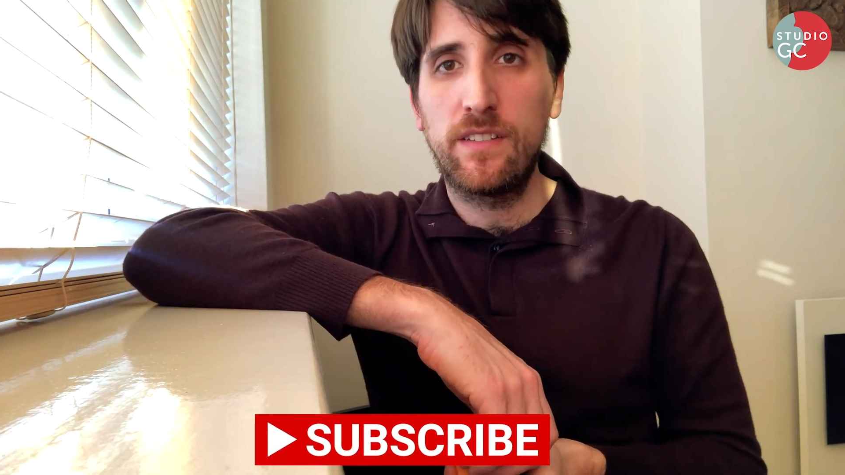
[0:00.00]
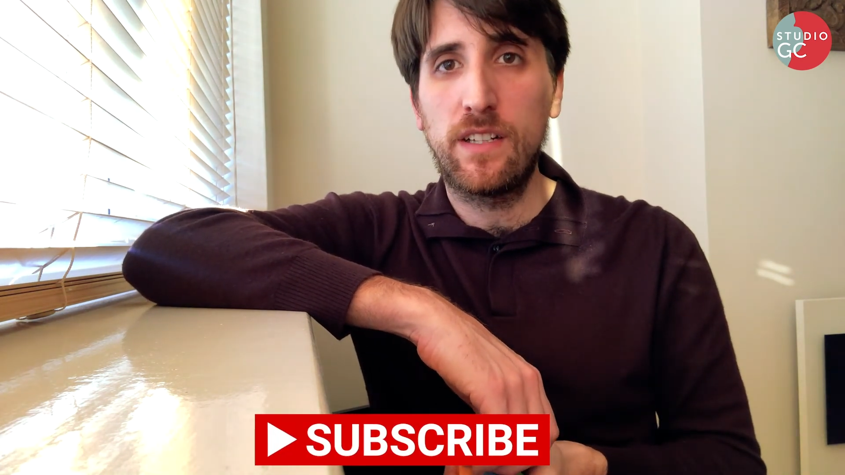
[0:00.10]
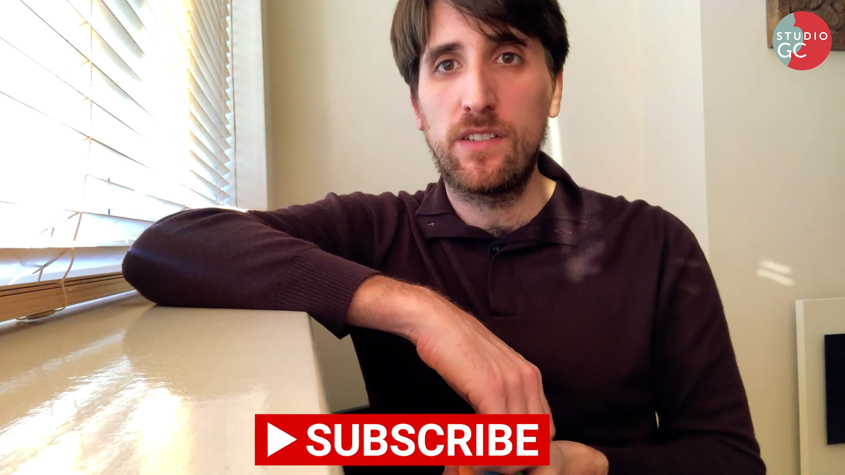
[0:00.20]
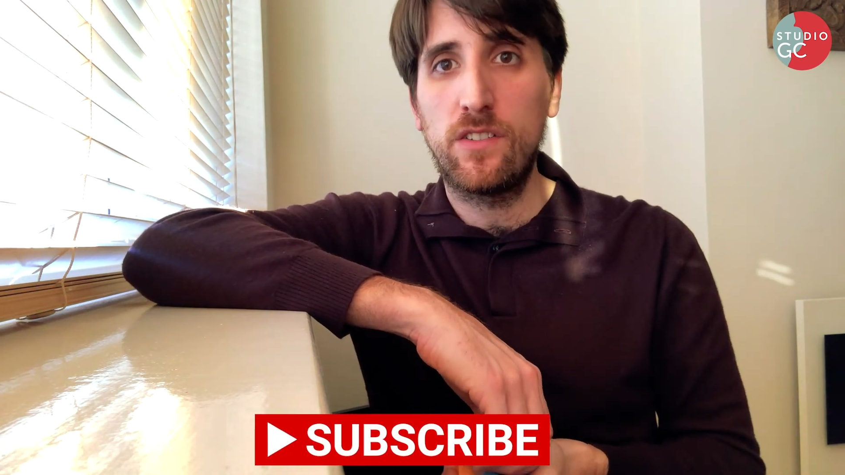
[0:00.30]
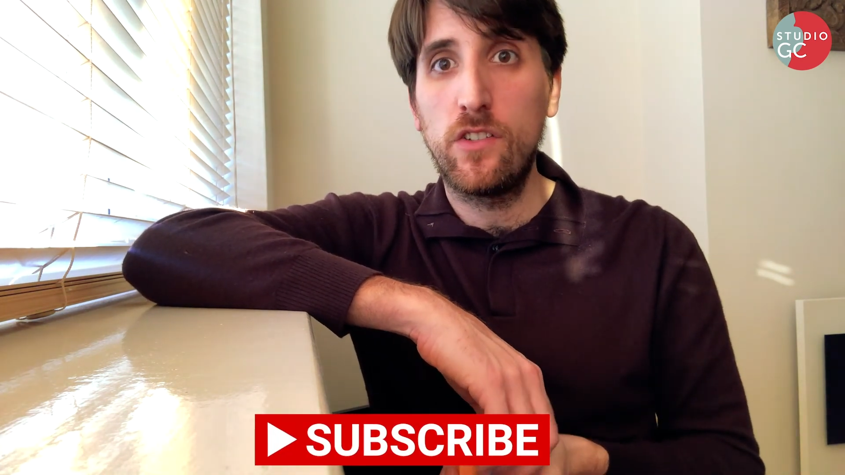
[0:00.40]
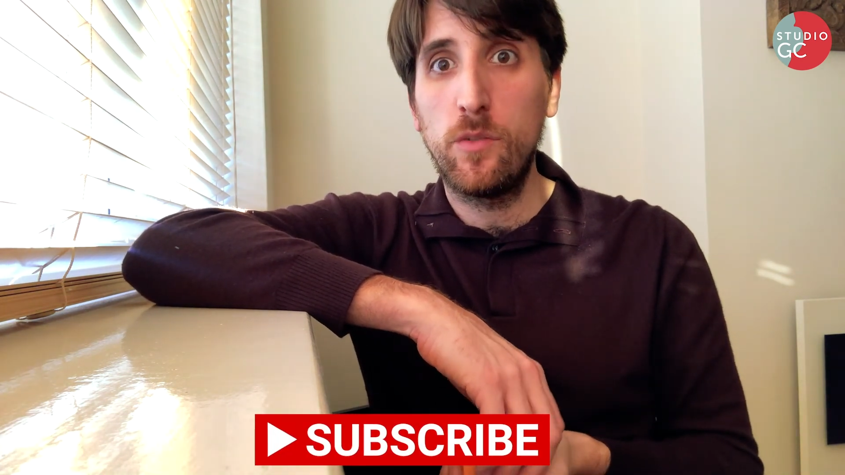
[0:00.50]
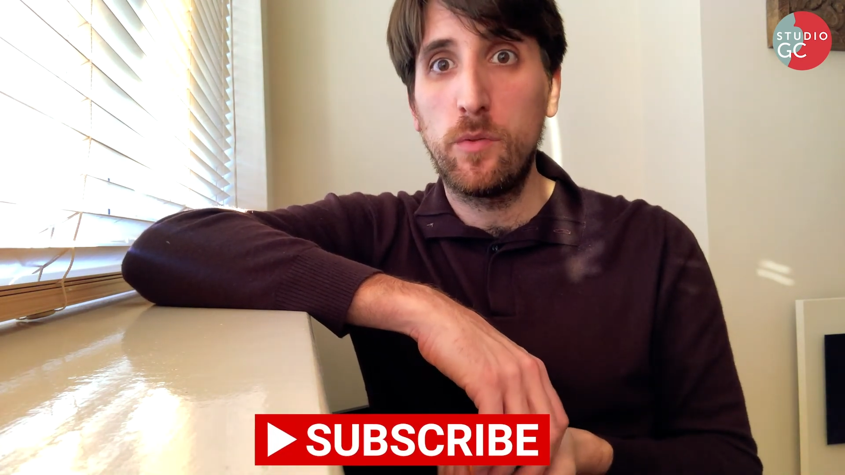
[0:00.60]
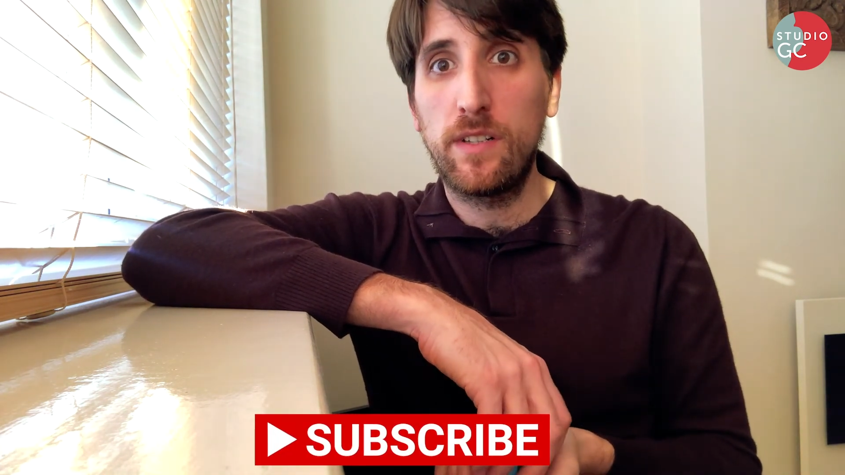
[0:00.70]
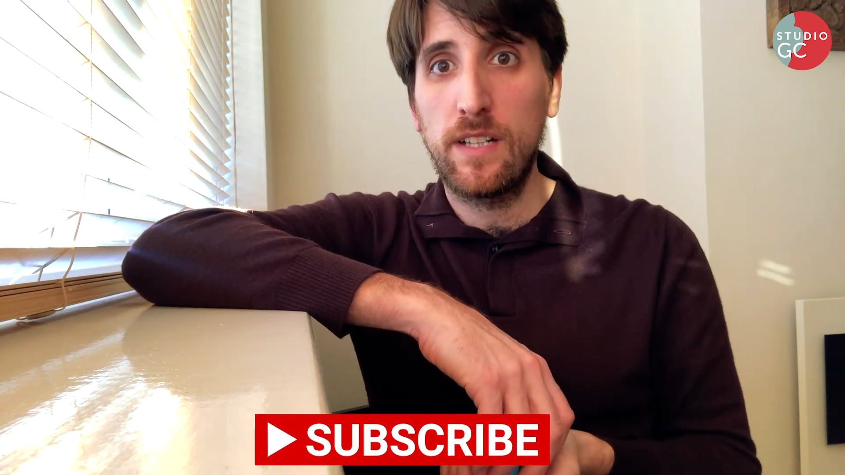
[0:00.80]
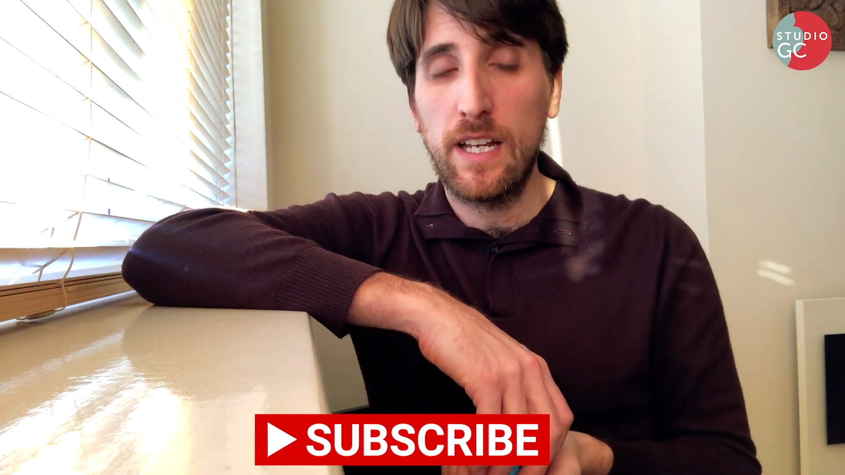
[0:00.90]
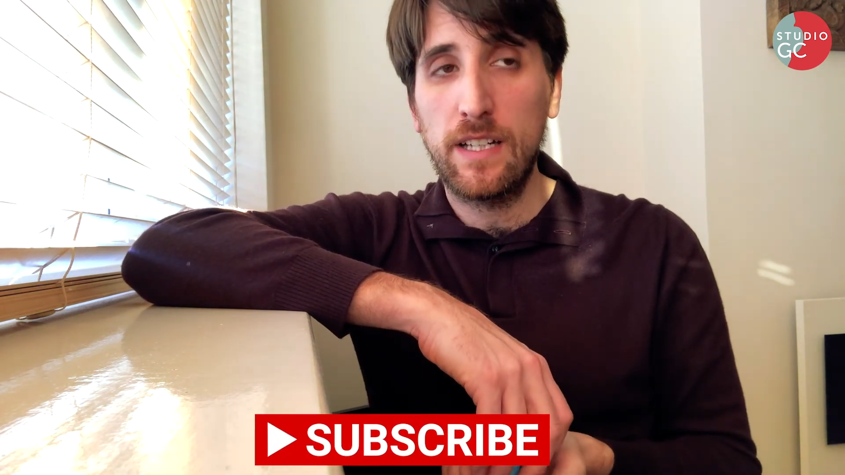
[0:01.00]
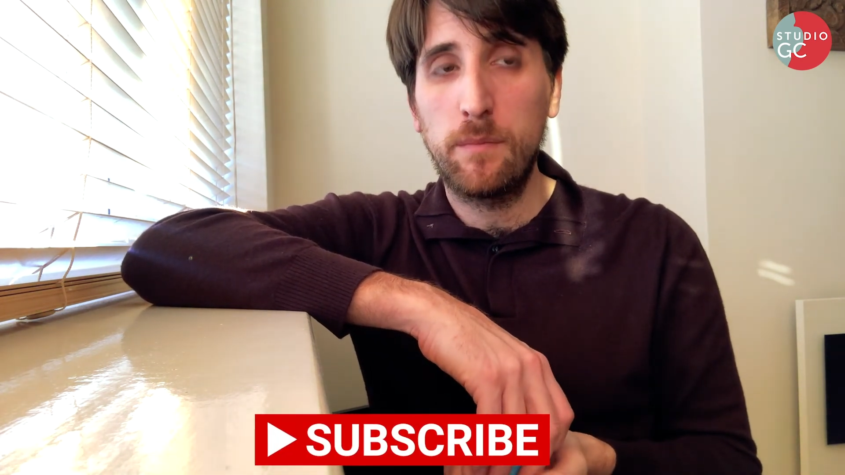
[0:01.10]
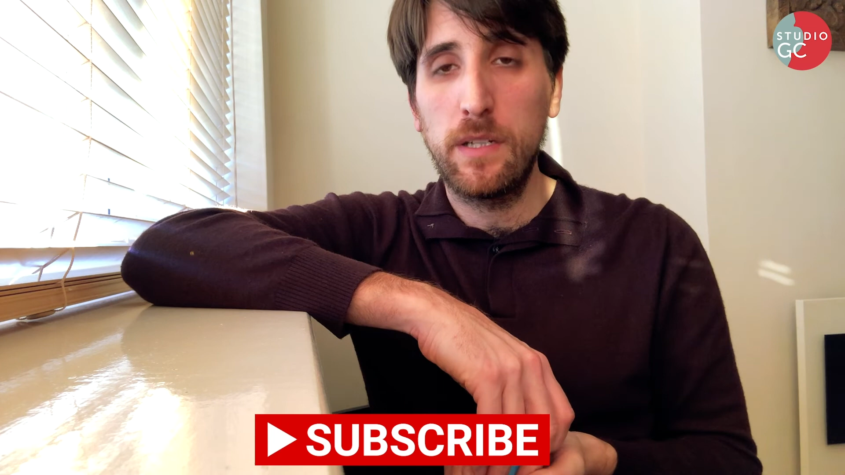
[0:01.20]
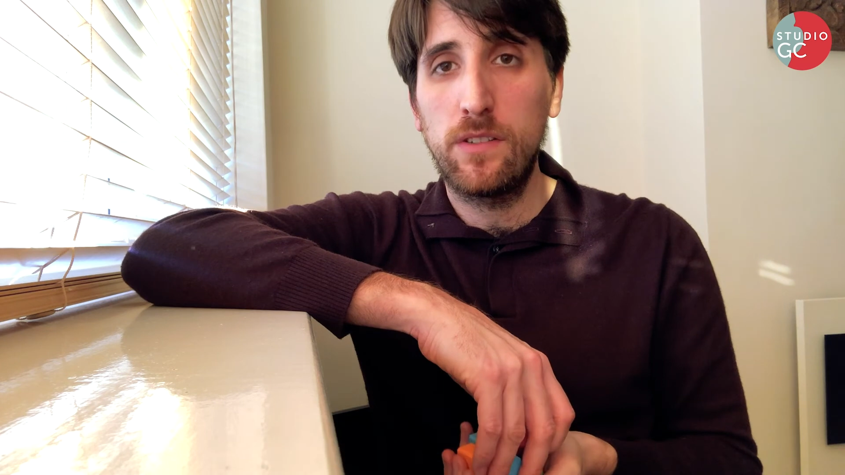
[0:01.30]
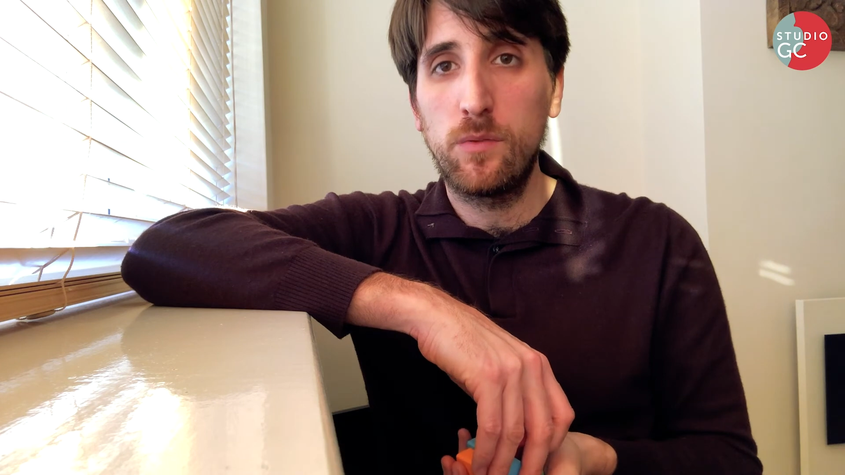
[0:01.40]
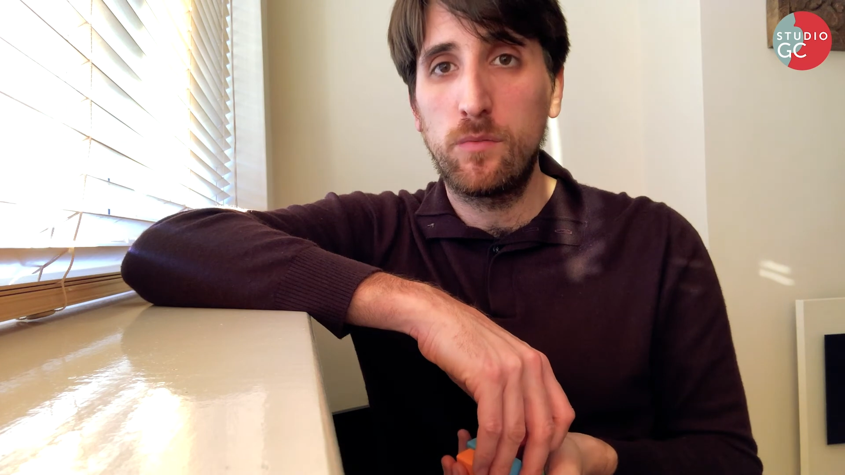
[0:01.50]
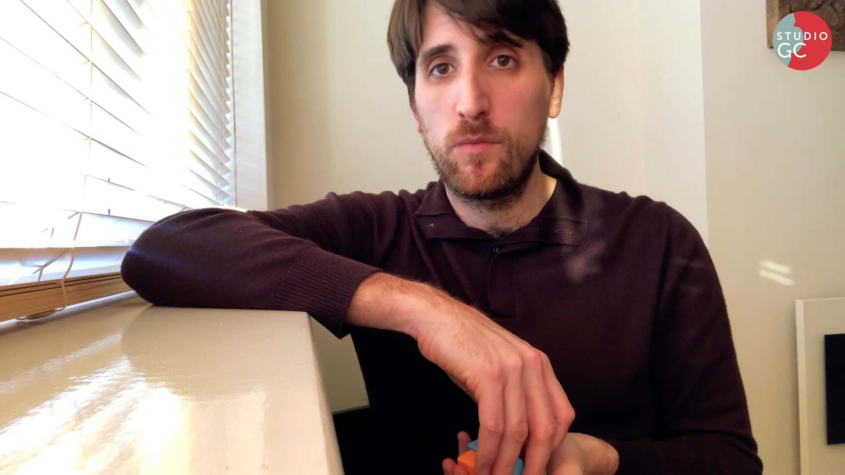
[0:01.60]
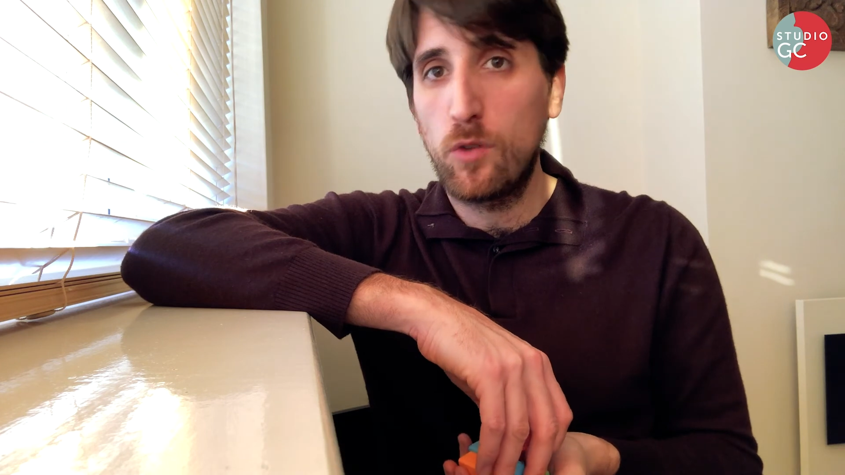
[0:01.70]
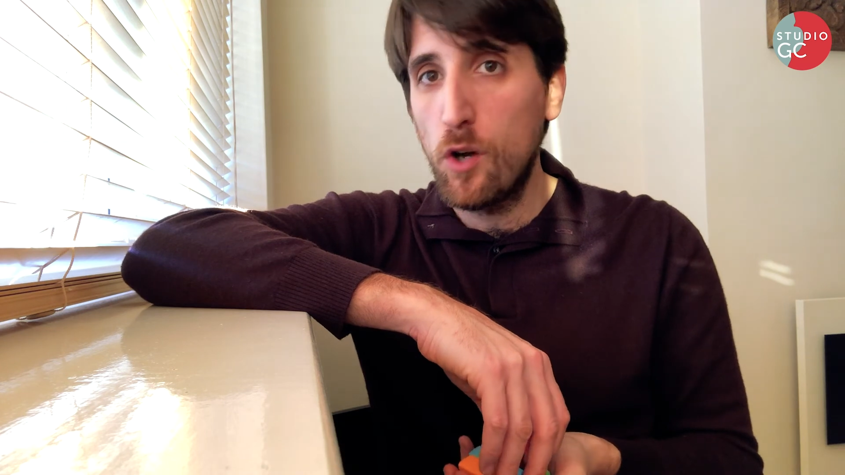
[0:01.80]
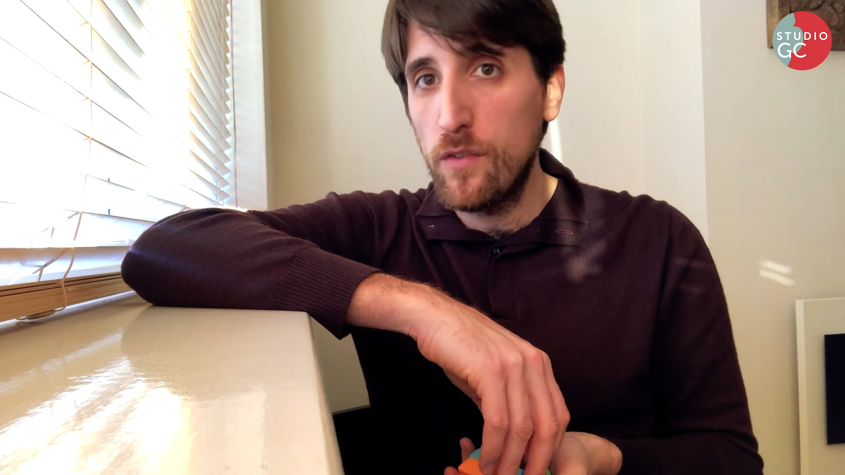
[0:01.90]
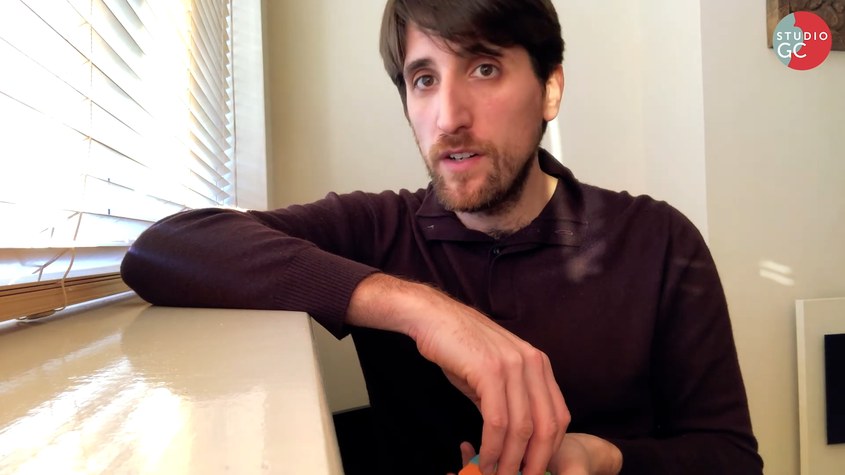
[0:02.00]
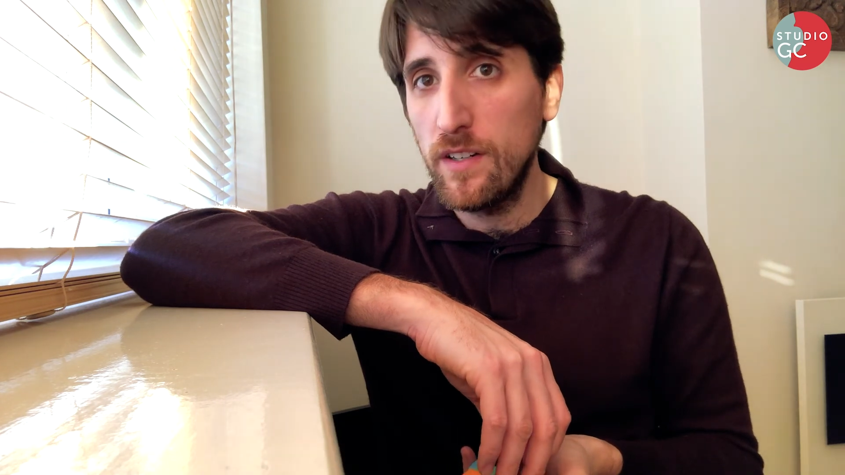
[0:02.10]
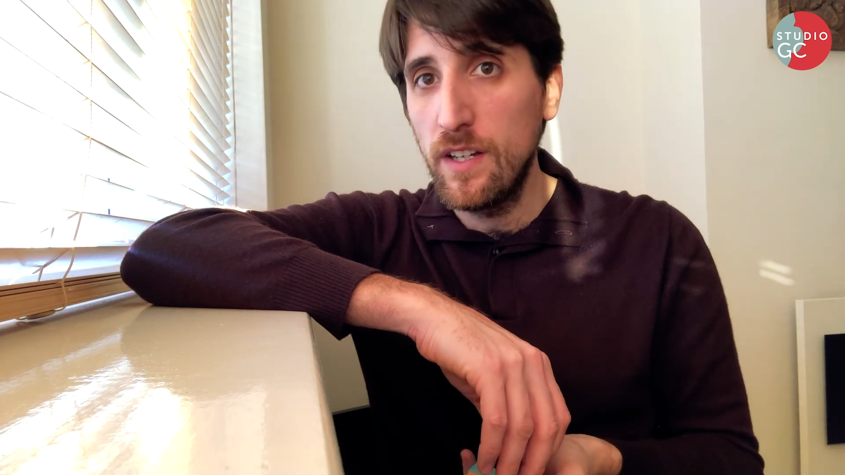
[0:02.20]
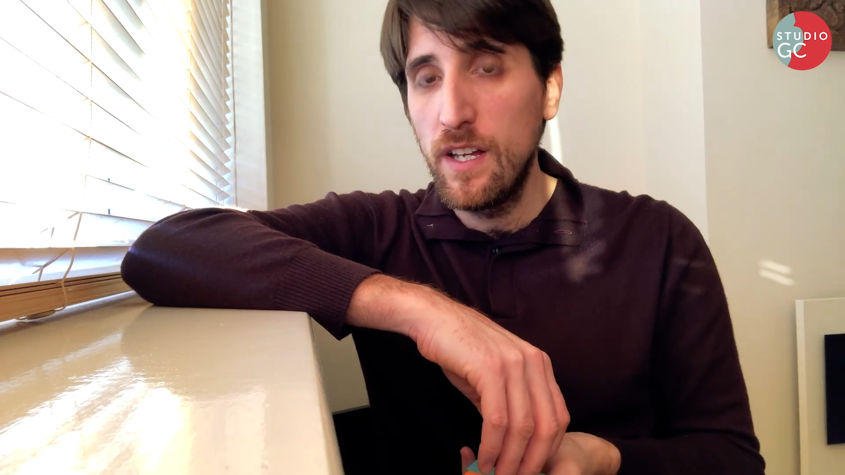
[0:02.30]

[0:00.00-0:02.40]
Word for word: that you would like me to cover,